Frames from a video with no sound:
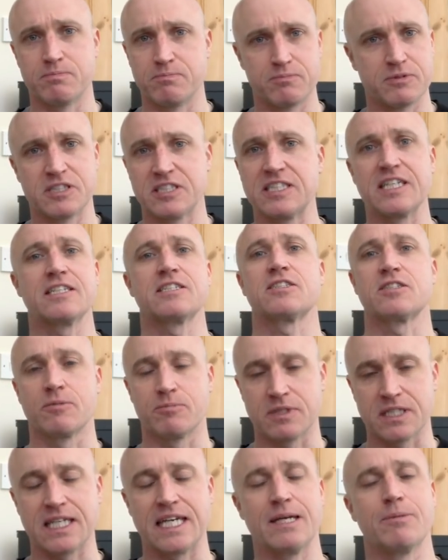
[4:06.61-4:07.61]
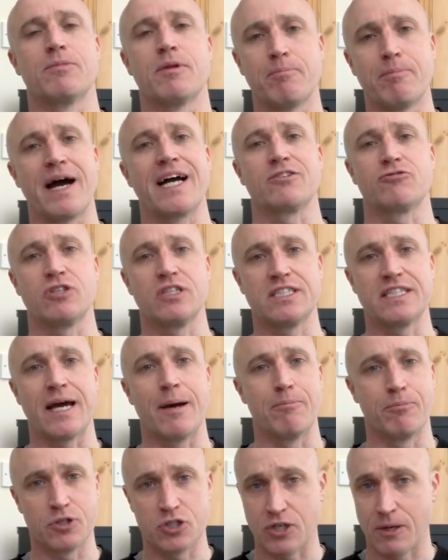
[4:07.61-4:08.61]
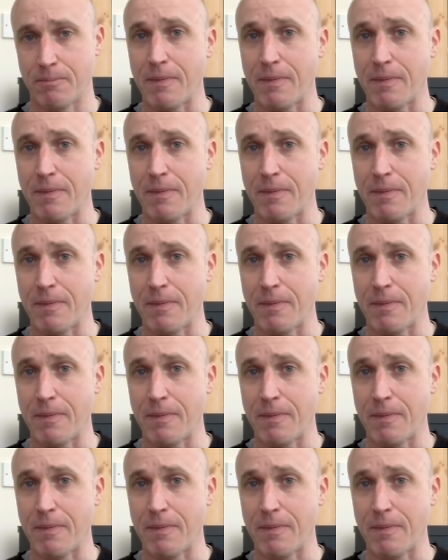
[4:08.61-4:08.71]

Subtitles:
system to keep the battery temperature